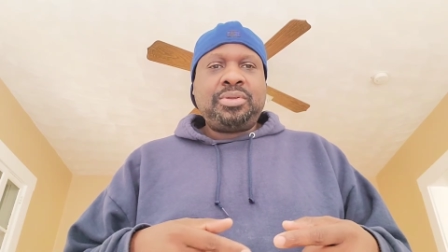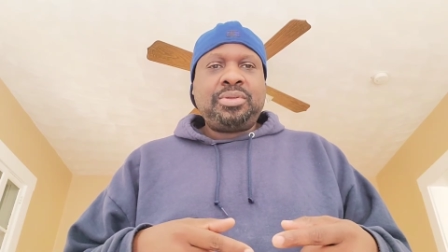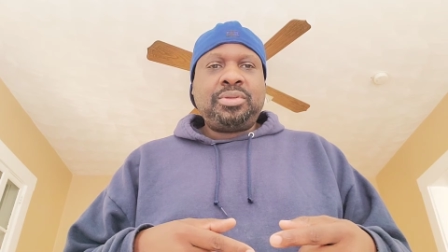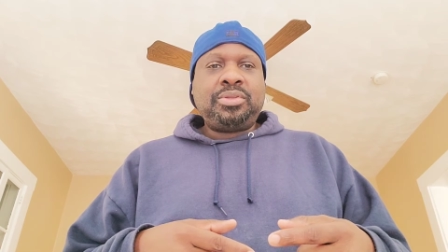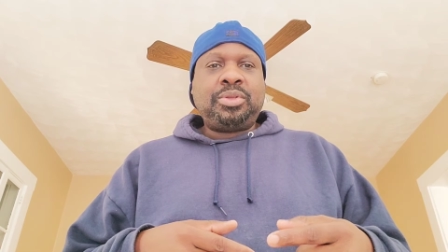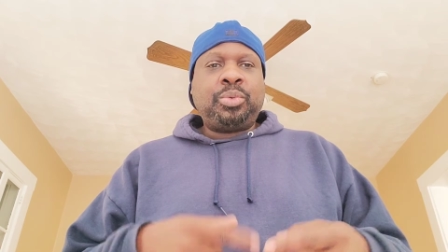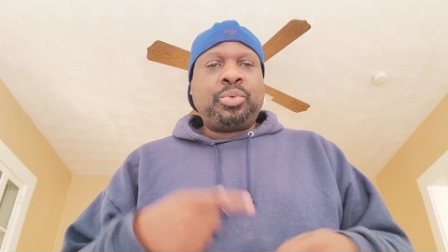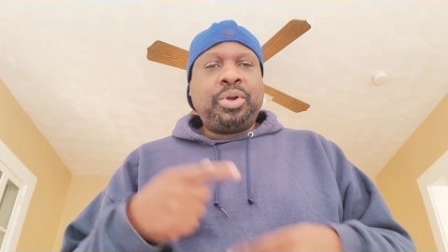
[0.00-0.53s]

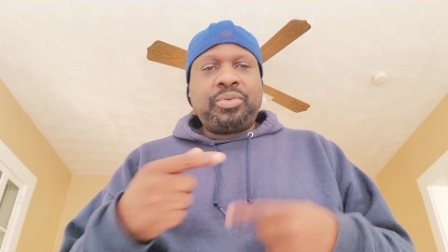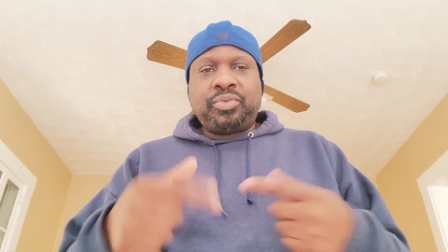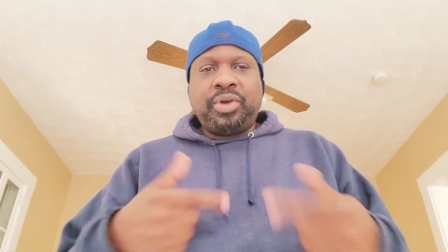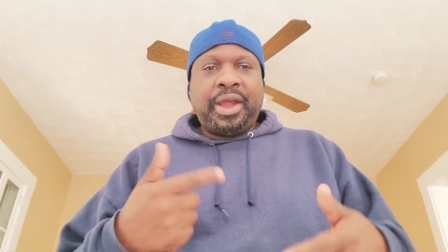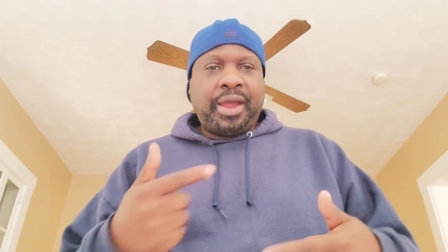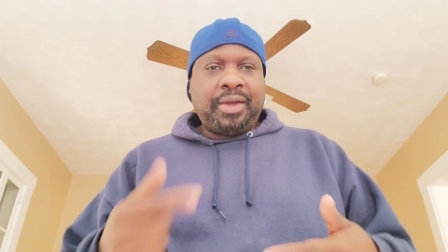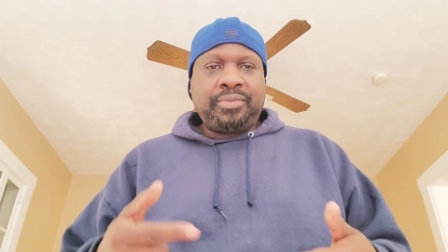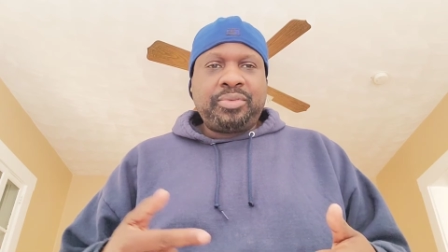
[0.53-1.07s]
the
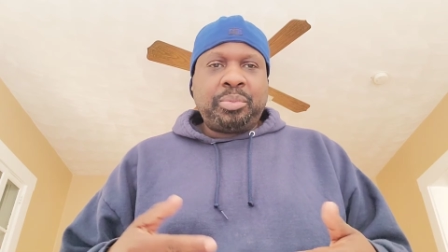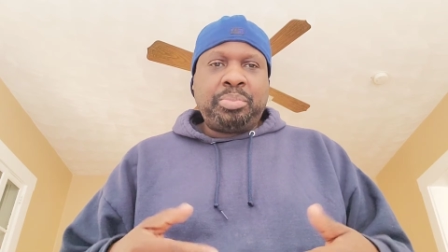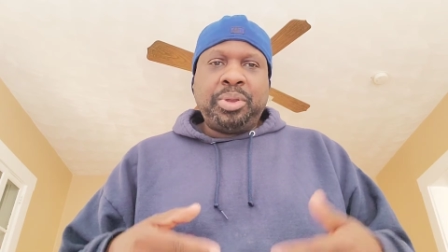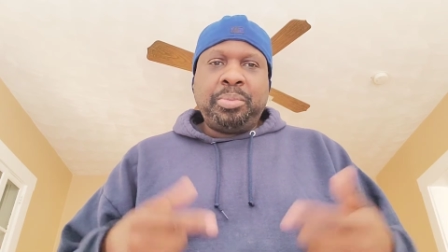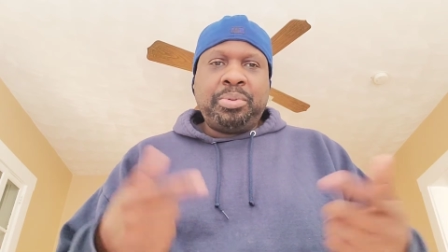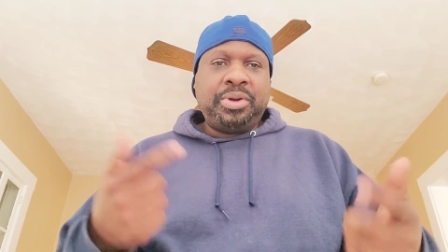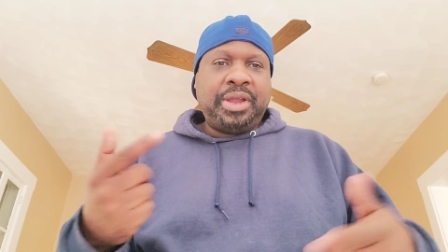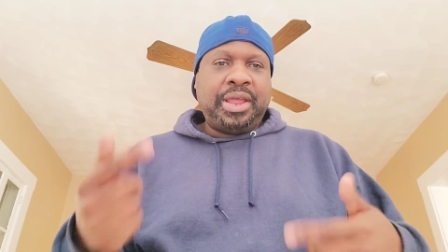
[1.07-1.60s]
riffraff, the
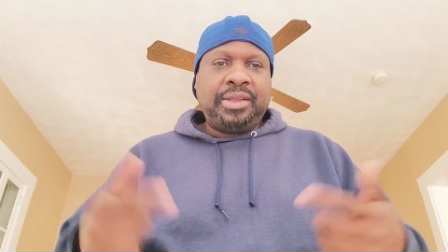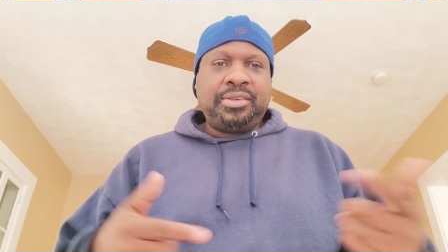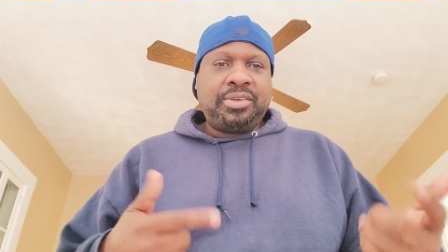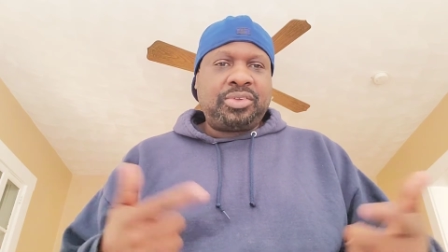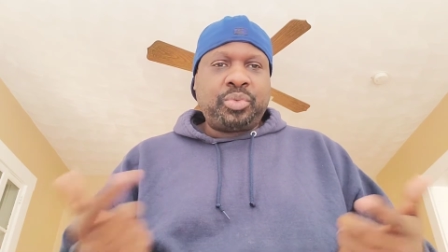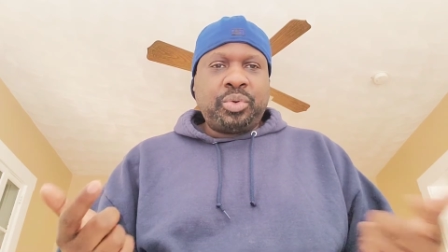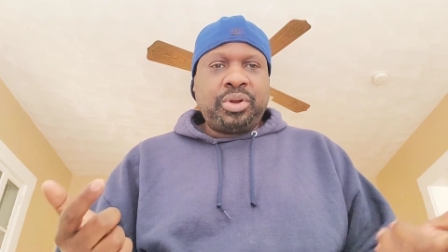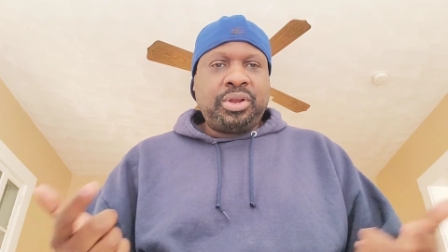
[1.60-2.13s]
people that
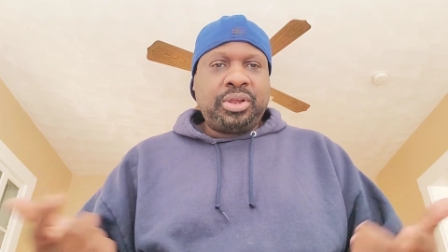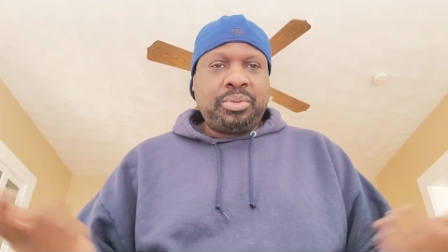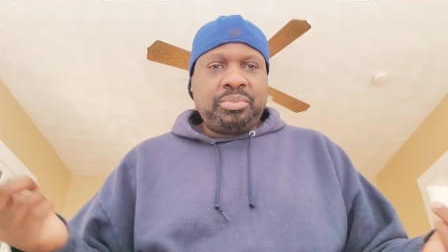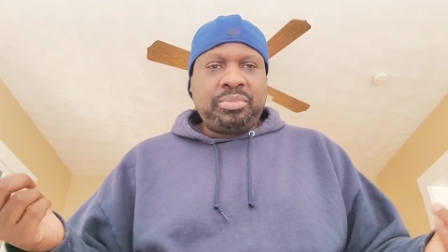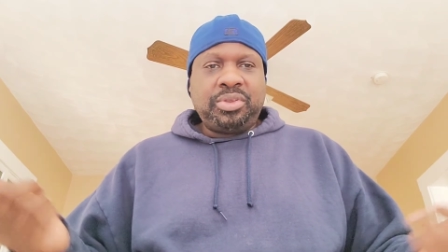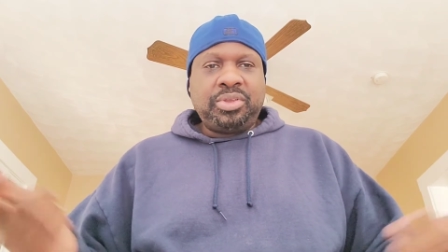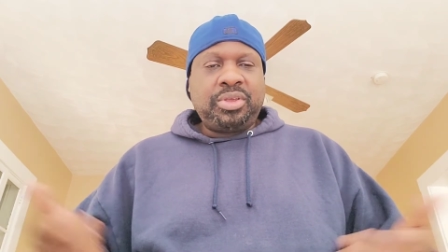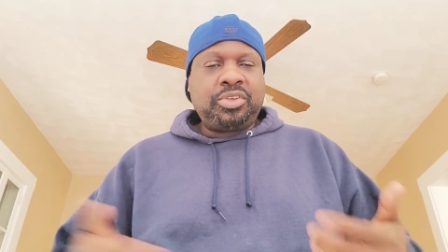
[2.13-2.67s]
just want to,
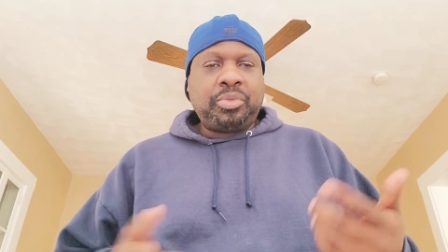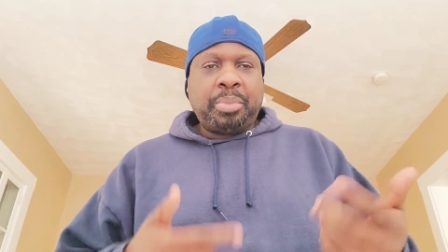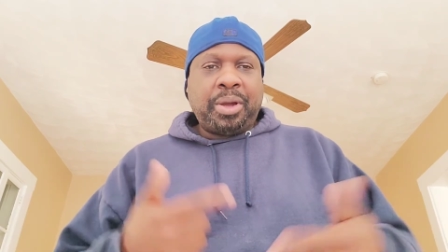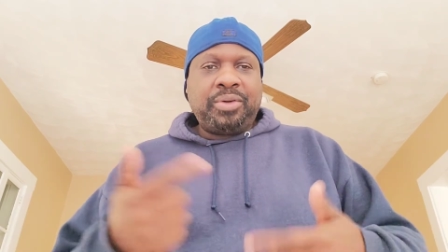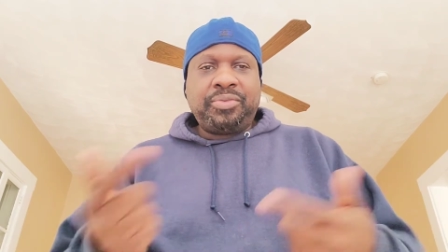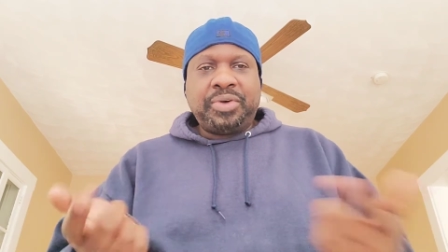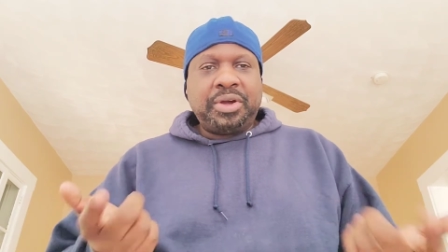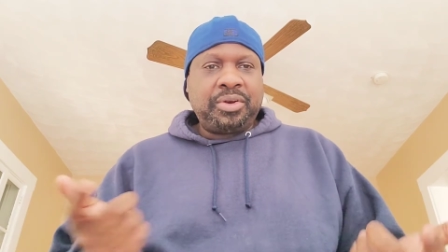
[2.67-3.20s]
it's
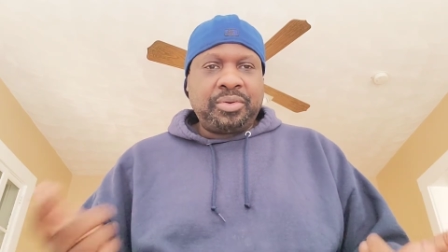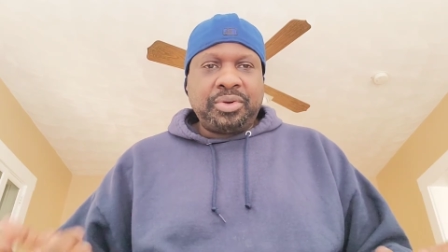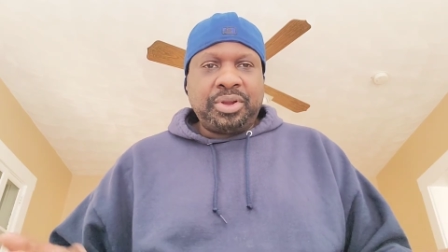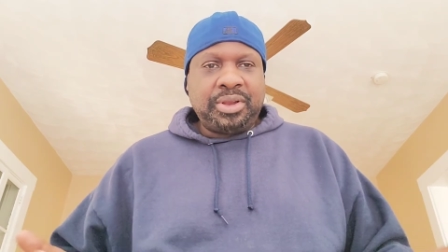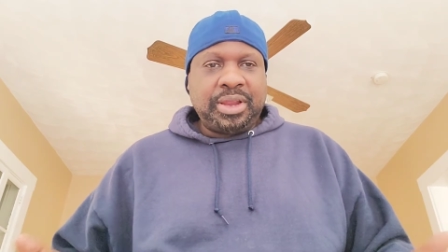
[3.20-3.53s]
about fuckery.